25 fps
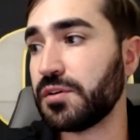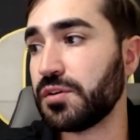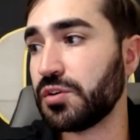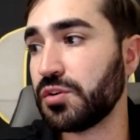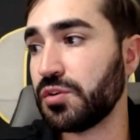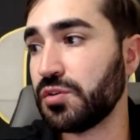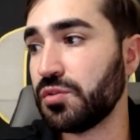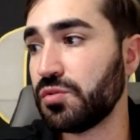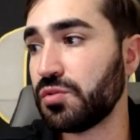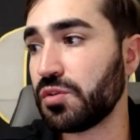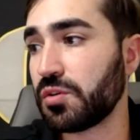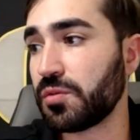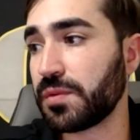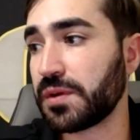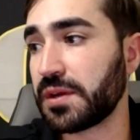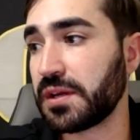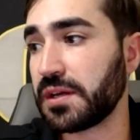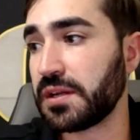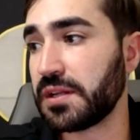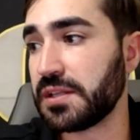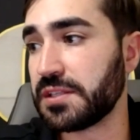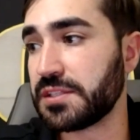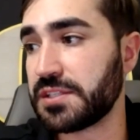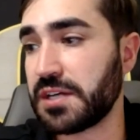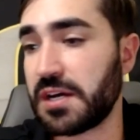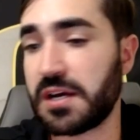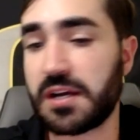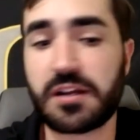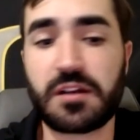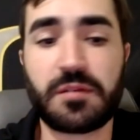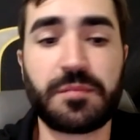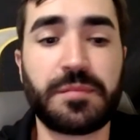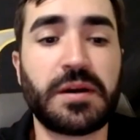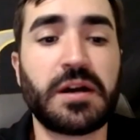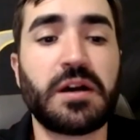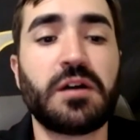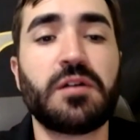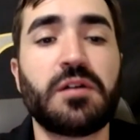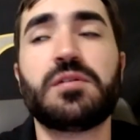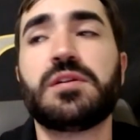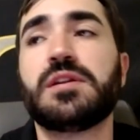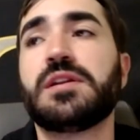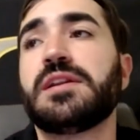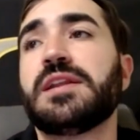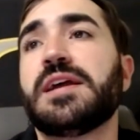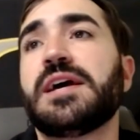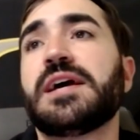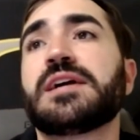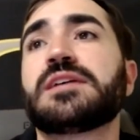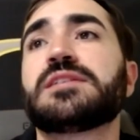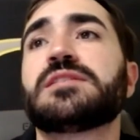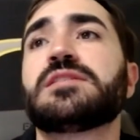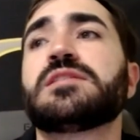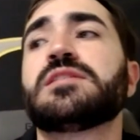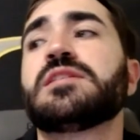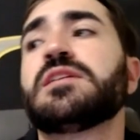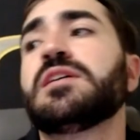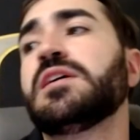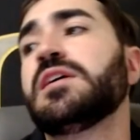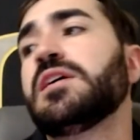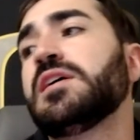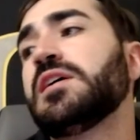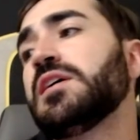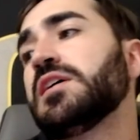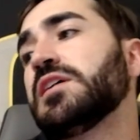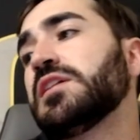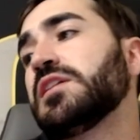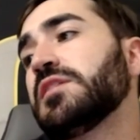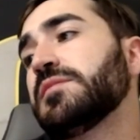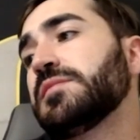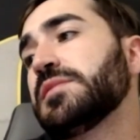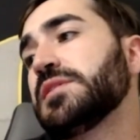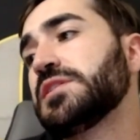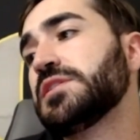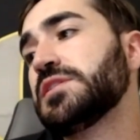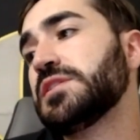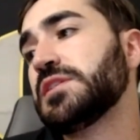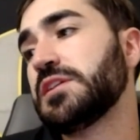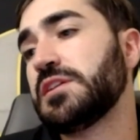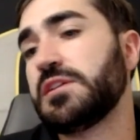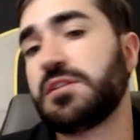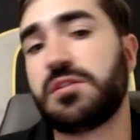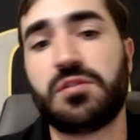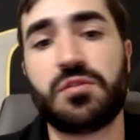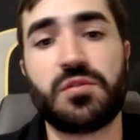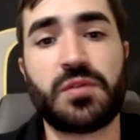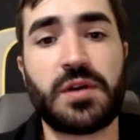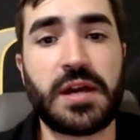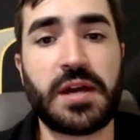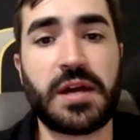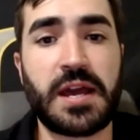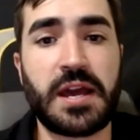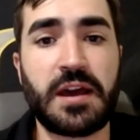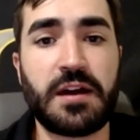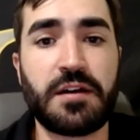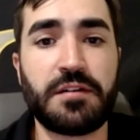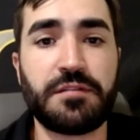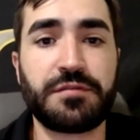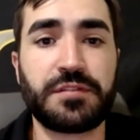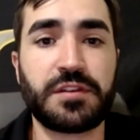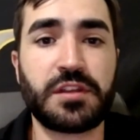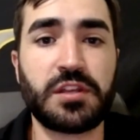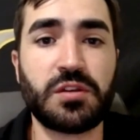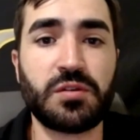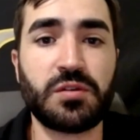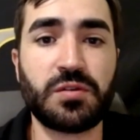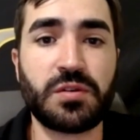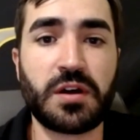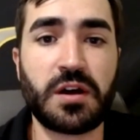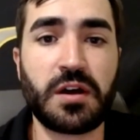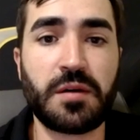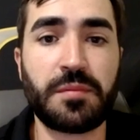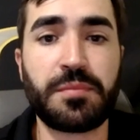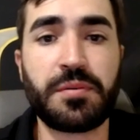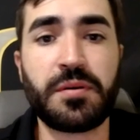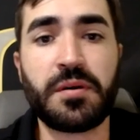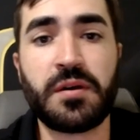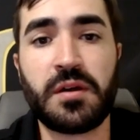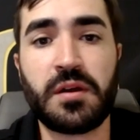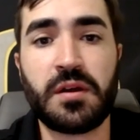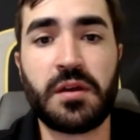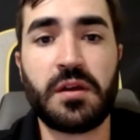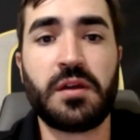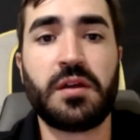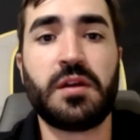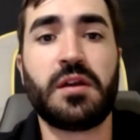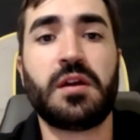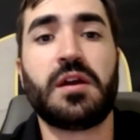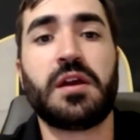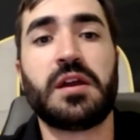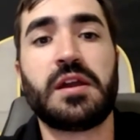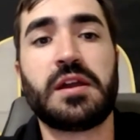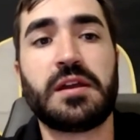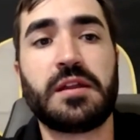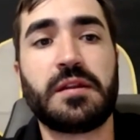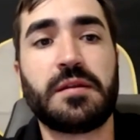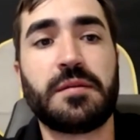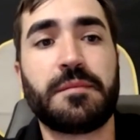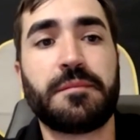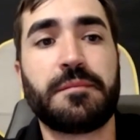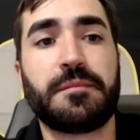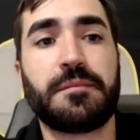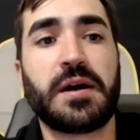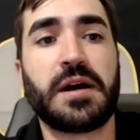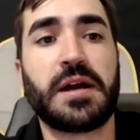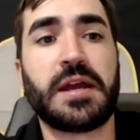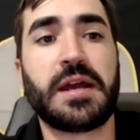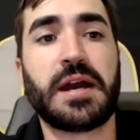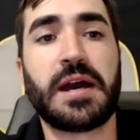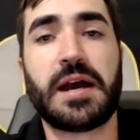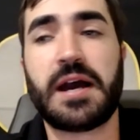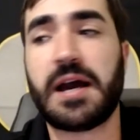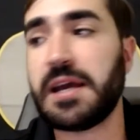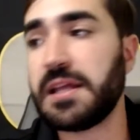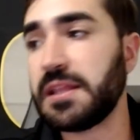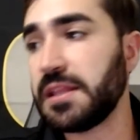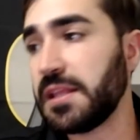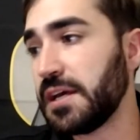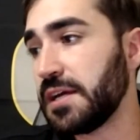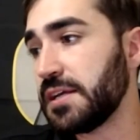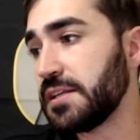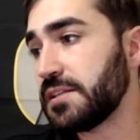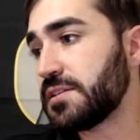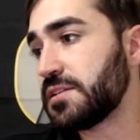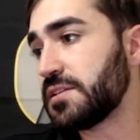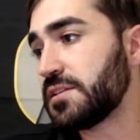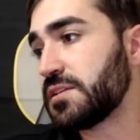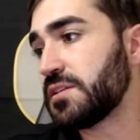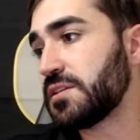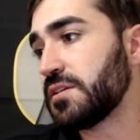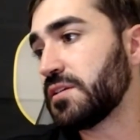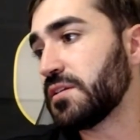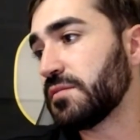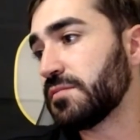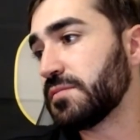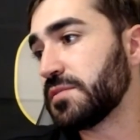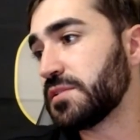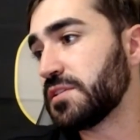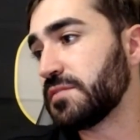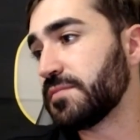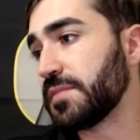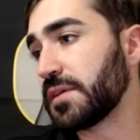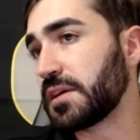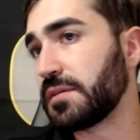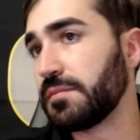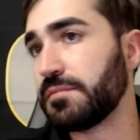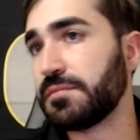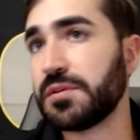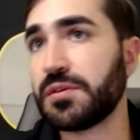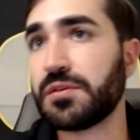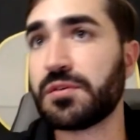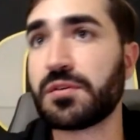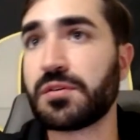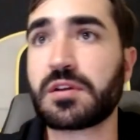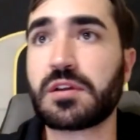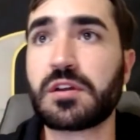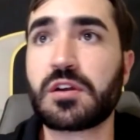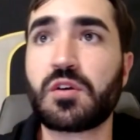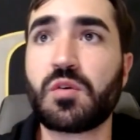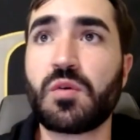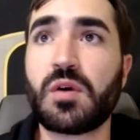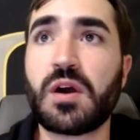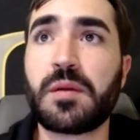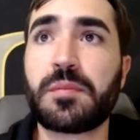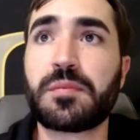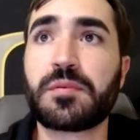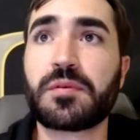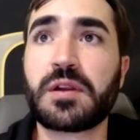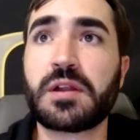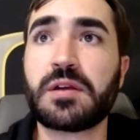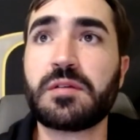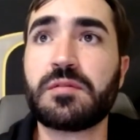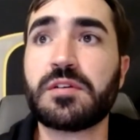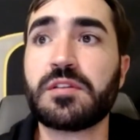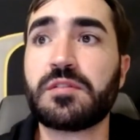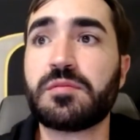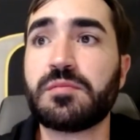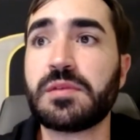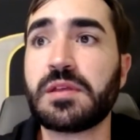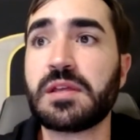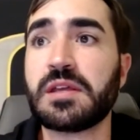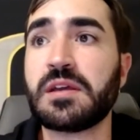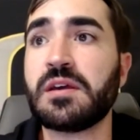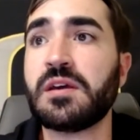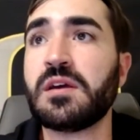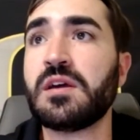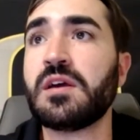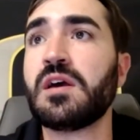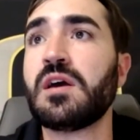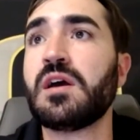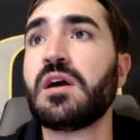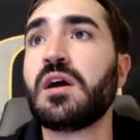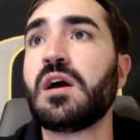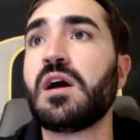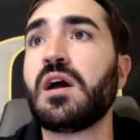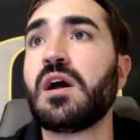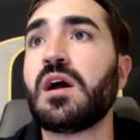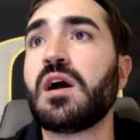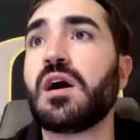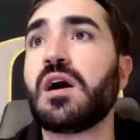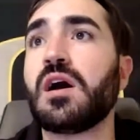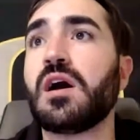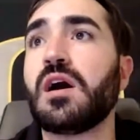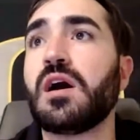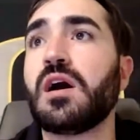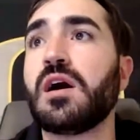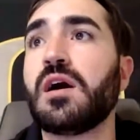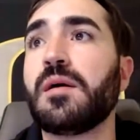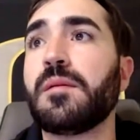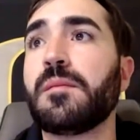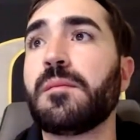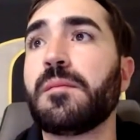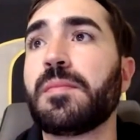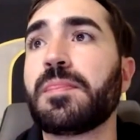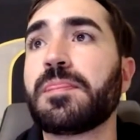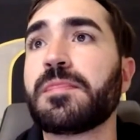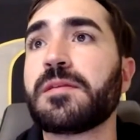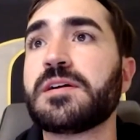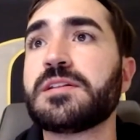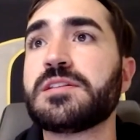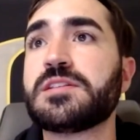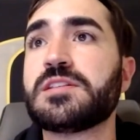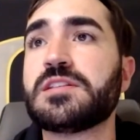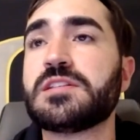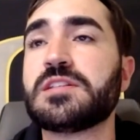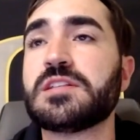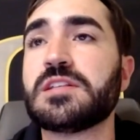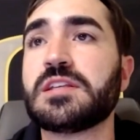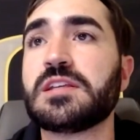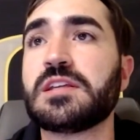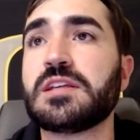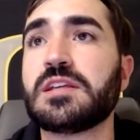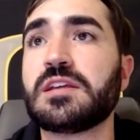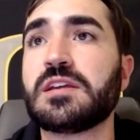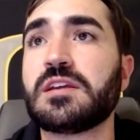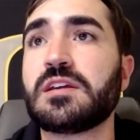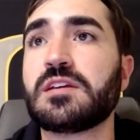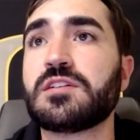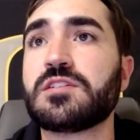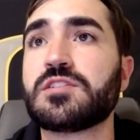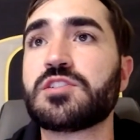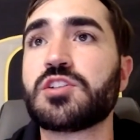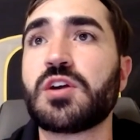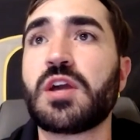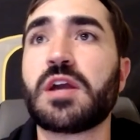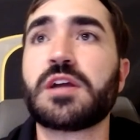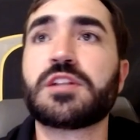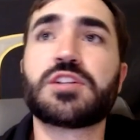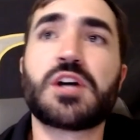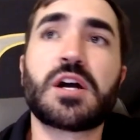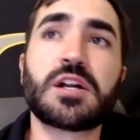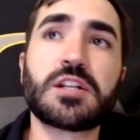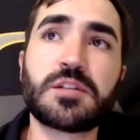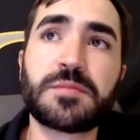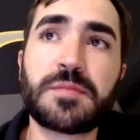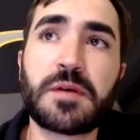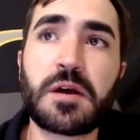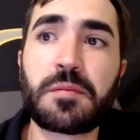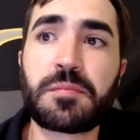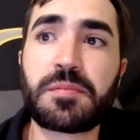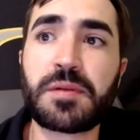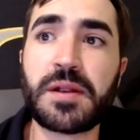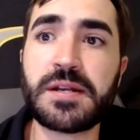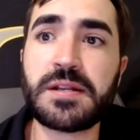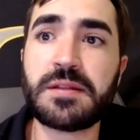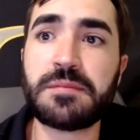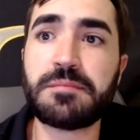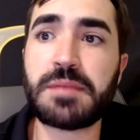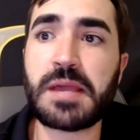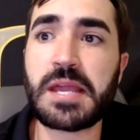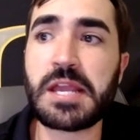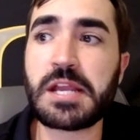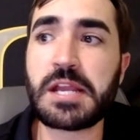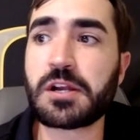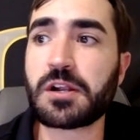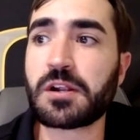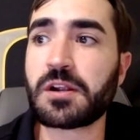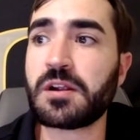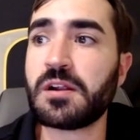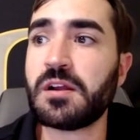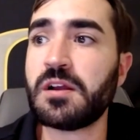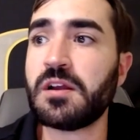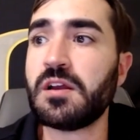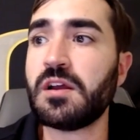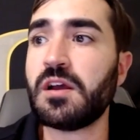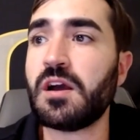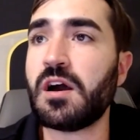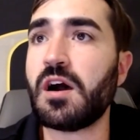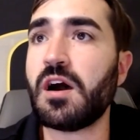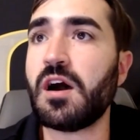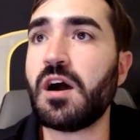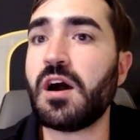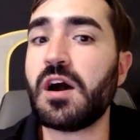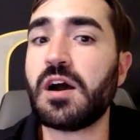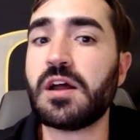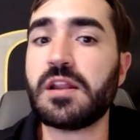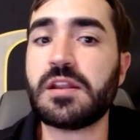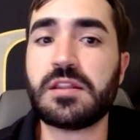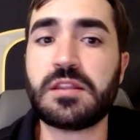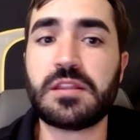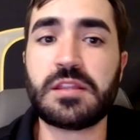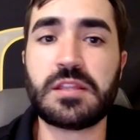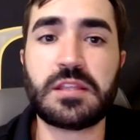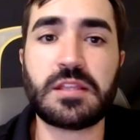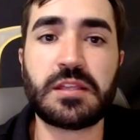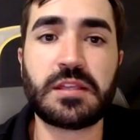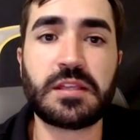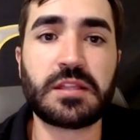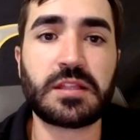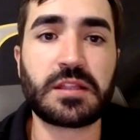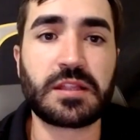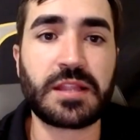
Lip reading: who are we going to talk about next? Let me see who I have queued up in my highlights. Let me see if my computer can cooperate with me. Let's see. So, yeah, I talked about Brandon Baker on the